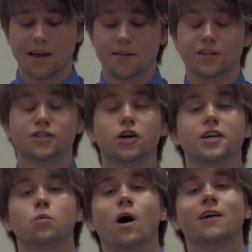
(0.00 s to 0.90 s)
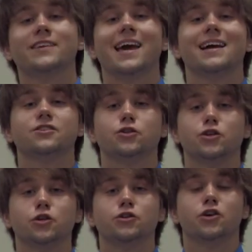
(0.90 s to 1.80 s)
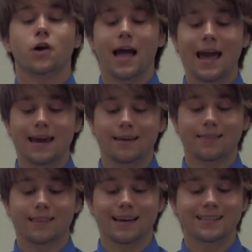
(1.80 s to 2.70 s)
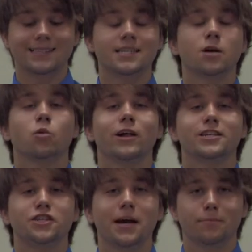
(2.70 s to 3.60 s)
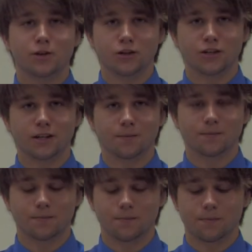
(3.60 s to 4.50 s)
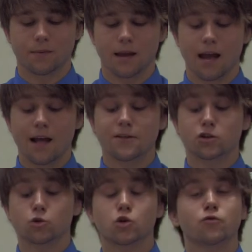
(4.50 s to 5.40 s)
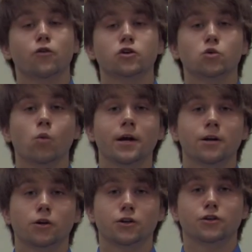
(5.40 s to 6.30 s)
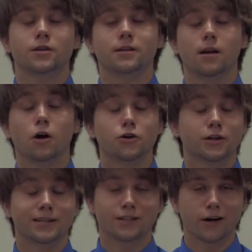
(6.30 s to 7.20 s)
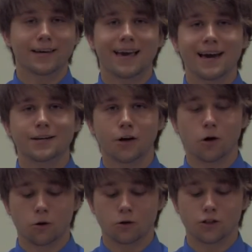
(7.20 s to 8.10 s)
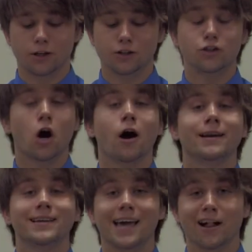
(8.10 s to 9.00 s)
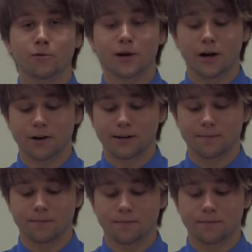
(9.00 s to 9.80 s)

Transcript: The Kentucky Wildcats secured their eighth NCAA championship. This was their first win under, under Kentucky head coach John Calipari.